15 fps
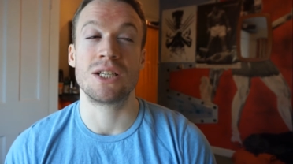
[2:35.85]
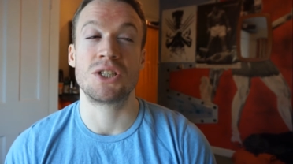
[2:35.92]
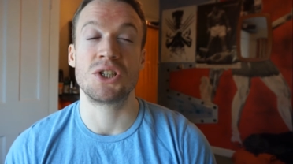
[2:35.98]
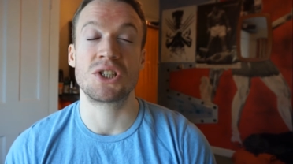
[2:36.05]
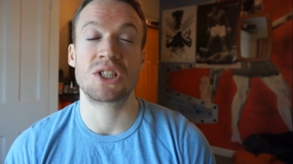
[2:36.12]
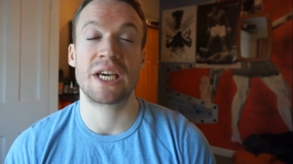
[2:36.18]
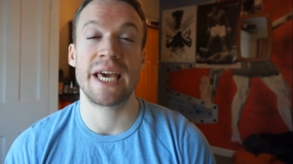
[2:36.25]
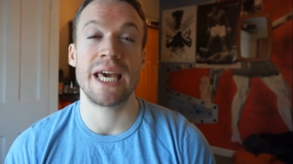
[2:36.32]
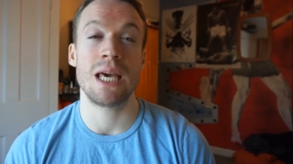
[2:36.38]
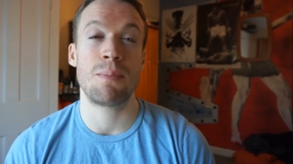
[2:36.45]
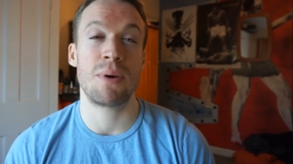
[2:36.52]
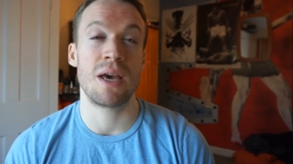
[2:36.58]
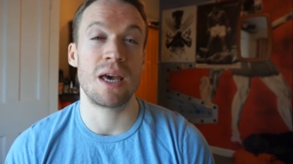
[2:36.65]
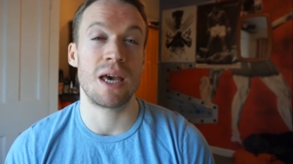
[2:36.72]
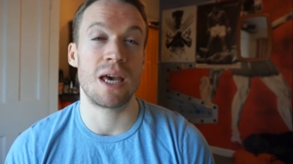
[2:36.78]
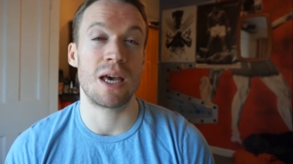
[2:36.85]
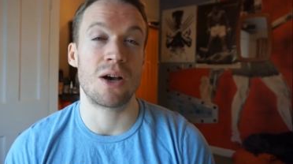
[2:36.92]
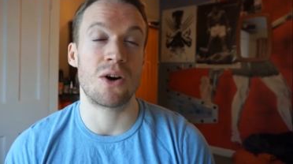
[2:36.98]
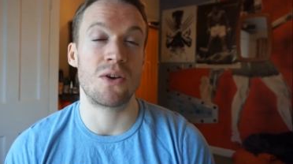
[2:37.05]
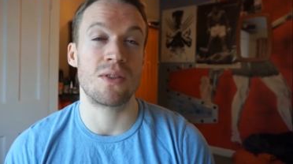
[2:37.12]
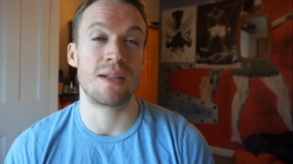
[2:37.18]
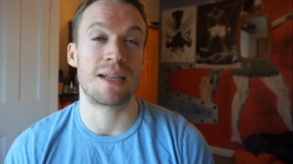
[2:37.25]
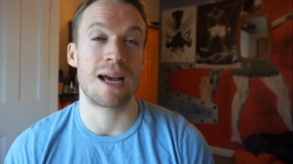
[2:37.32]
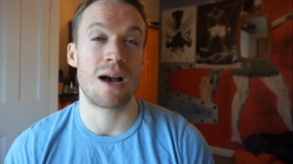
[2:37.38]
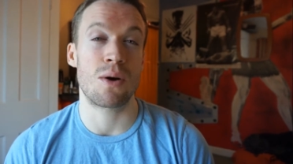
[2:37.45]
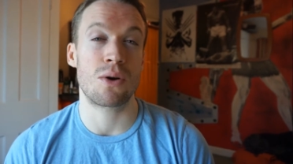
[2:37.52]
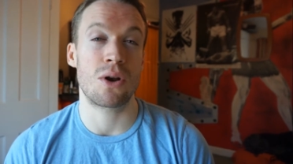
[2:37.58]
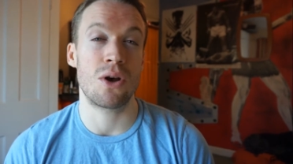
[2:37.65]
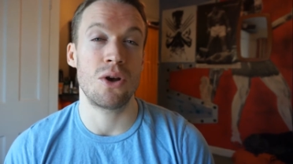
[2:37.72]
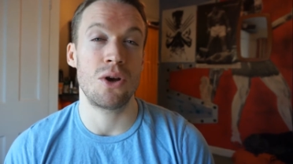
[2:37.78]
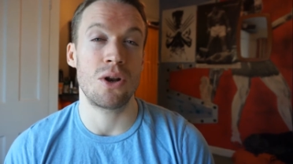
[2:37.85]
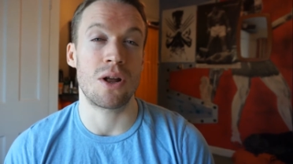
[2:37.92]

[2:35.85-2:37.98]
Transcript: just keep it on the down low.